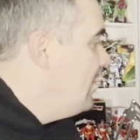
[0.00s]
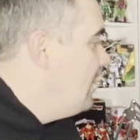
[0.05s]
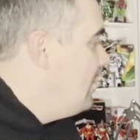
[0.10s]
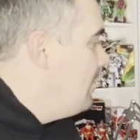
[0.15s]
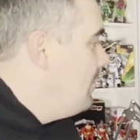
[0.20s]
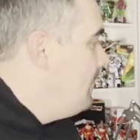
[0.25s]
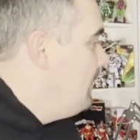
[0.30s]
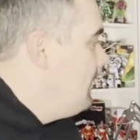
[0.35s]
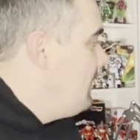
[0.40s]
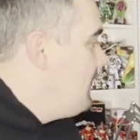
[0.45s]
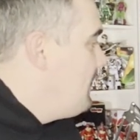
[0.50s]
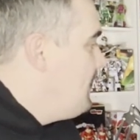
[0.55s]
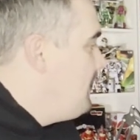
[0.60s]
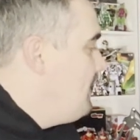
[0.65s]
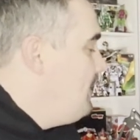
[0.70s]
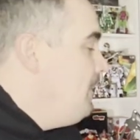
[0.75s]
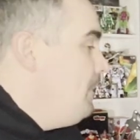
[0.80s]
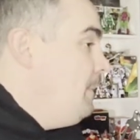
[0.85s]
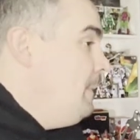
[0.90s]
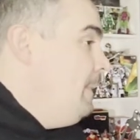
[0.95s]
don't have that much.
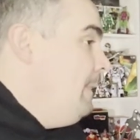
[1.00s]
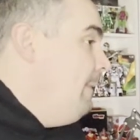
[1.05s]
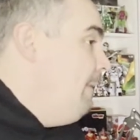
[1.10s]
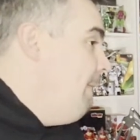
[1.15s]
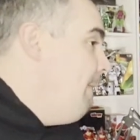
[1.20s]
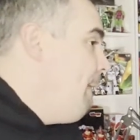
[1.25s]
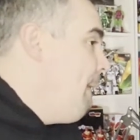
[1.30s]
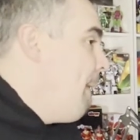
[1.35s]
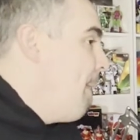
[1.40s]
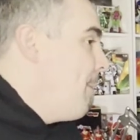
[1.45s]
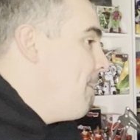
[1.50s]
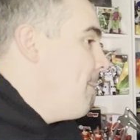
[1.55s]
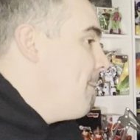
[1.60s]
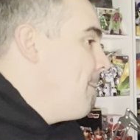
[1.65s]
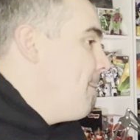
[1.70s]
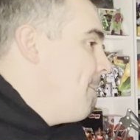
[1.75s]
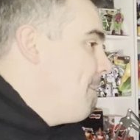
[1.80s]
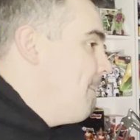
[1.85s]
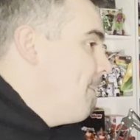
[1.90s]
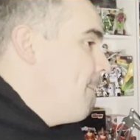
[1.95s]
I got rid of
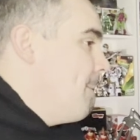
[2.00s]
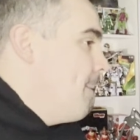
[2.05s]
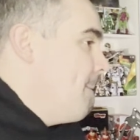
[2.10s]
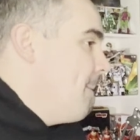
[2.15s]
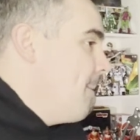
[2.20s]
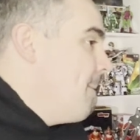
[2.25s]
a lot of them.